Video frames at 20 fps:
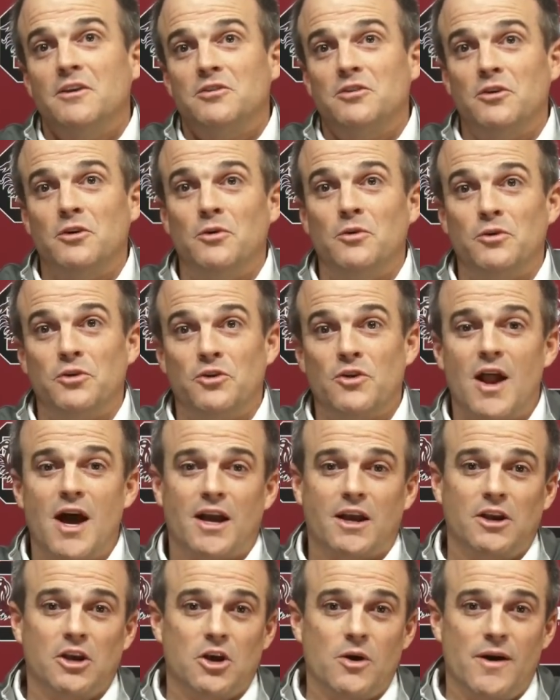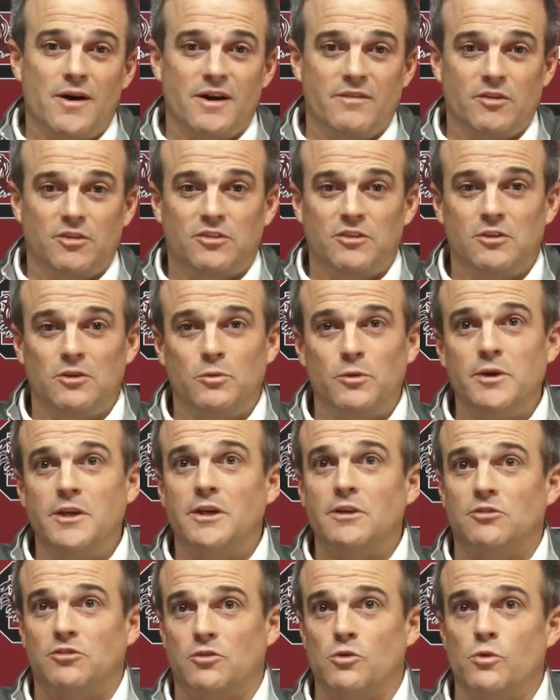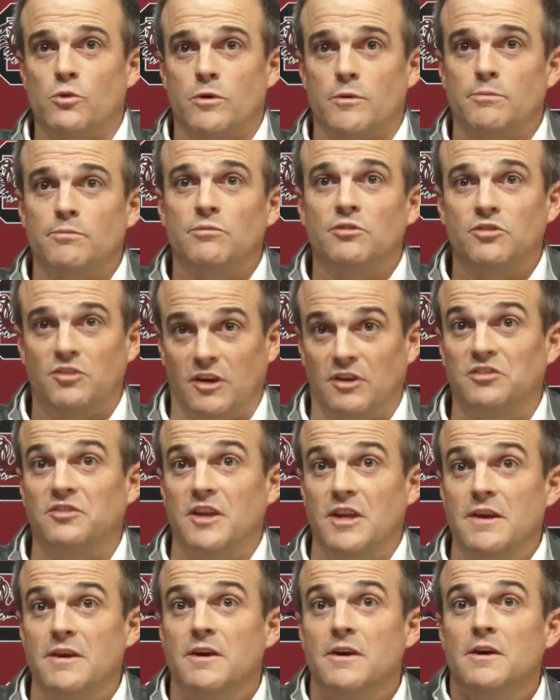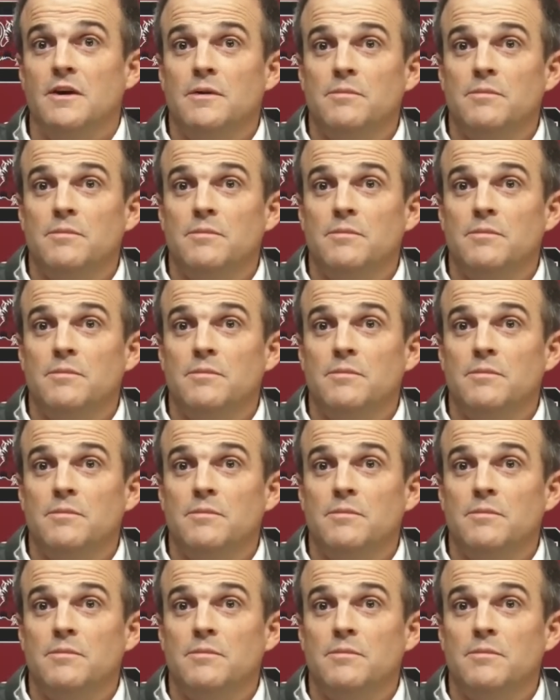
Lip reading: So you're not going to go out every single week and score 60.